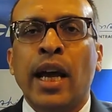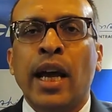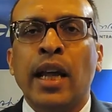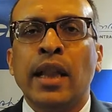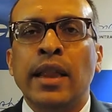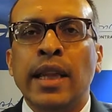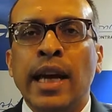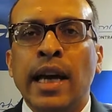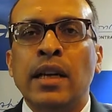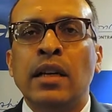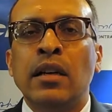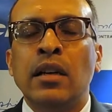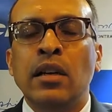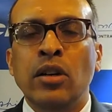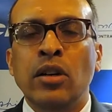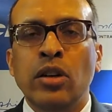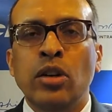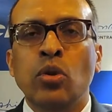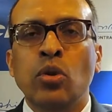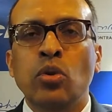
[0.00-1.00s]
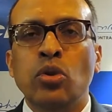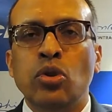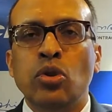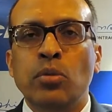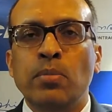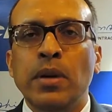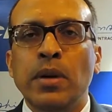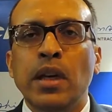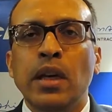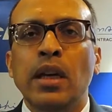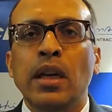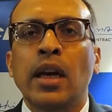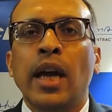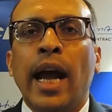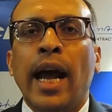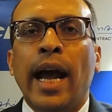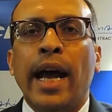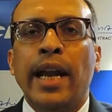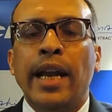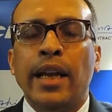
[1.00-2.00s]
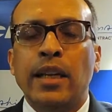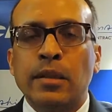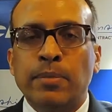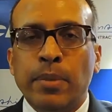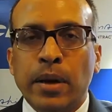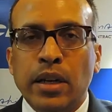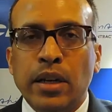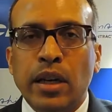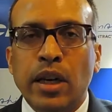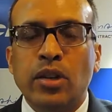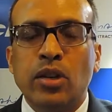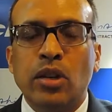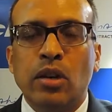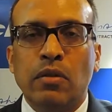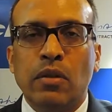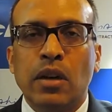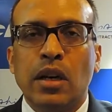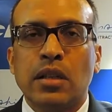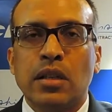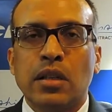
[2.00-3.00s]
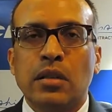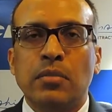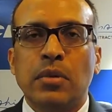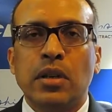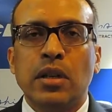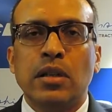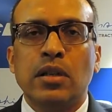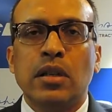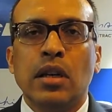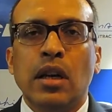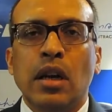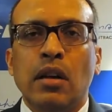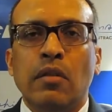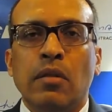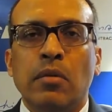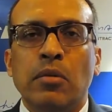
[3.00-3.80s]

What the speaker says: And that continues to be an expectation of customers